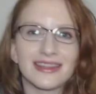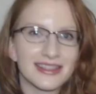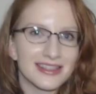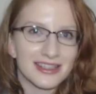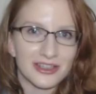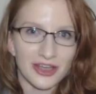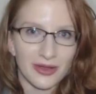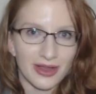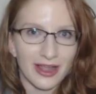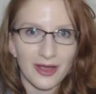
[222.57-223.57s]
This is a
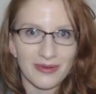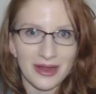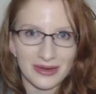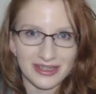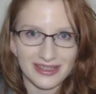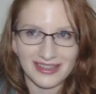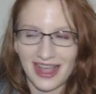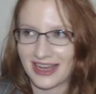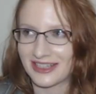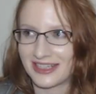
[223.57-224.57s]
joke. I hope no one
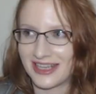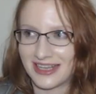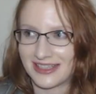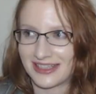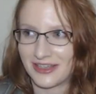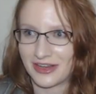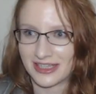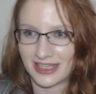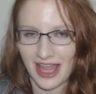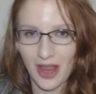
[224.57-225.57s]
actually takes this
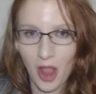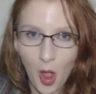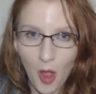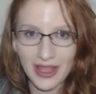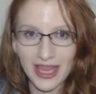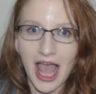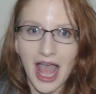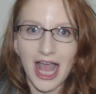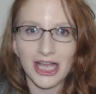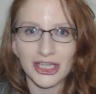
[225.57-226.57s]
seriously. Like, oh
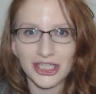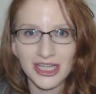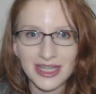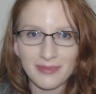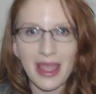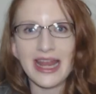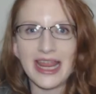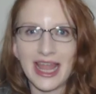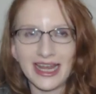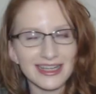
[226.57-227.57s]
my gosh,
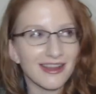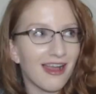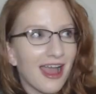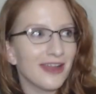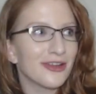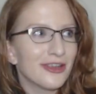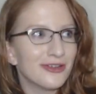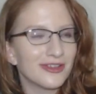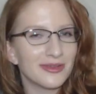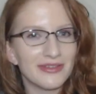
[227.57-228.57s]
Penny, I need to hire
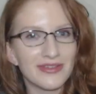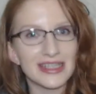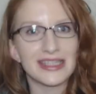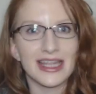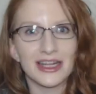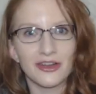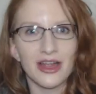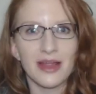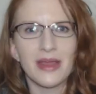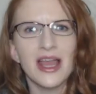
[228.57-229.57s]
you to investigate a
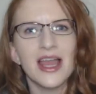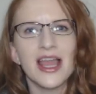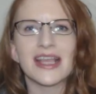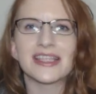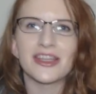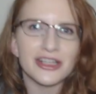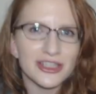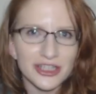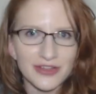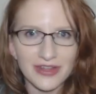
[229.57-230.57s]
crime. Is there a
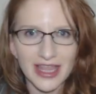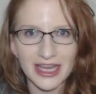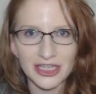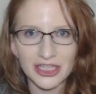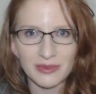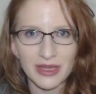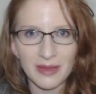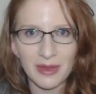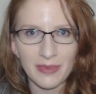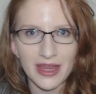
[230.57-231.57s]
certification to
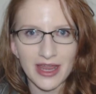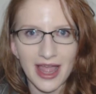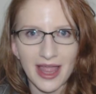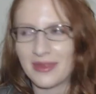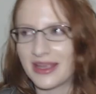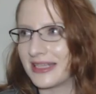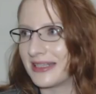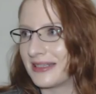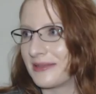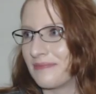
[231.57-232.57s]
become a PI?
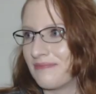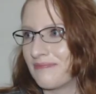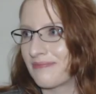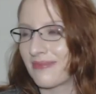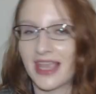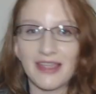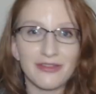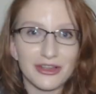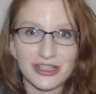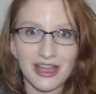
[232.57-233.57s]
Because
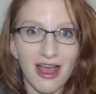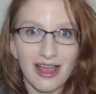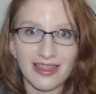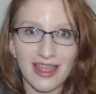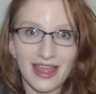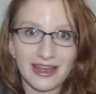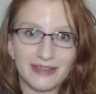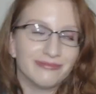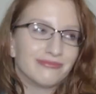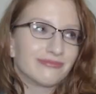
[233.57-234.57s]
if there's not,
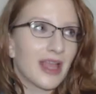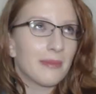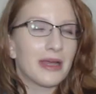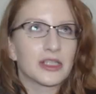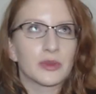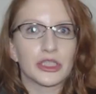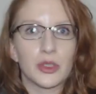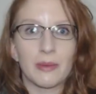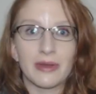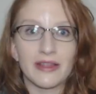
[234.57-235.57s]
then I might as well
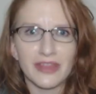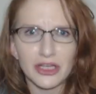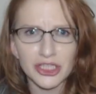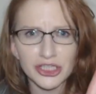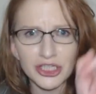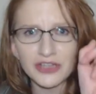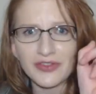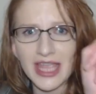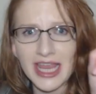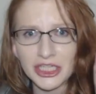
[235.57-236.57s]
do it. But if there's a
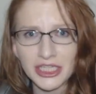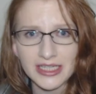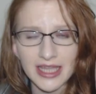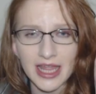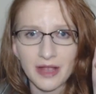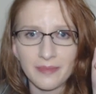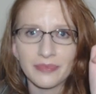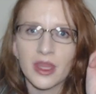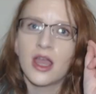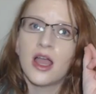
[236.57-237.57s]
certification
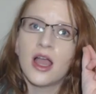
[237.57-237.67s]
exam